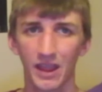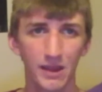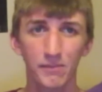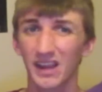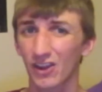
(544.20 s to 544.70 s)

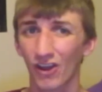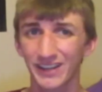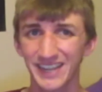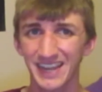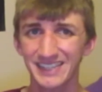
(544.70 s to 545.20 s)
in my
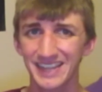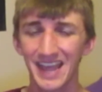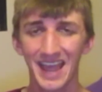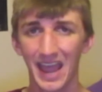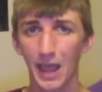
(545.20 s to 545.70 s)
content,
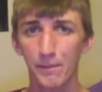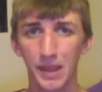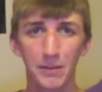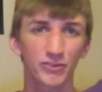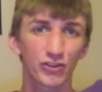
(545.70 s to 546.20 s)
and
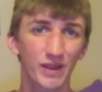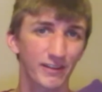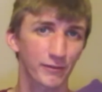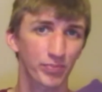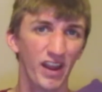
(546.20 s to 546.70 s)
be able to
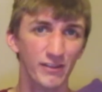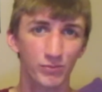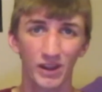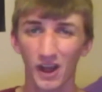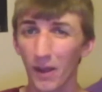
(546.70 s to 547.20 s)
express
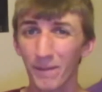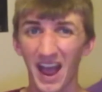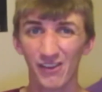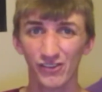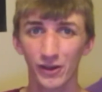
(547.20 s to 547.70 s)
what I'm
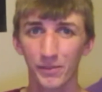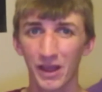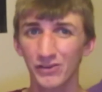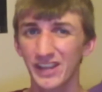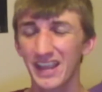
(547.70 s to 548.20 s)
passionate
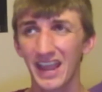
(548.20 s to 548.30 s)
about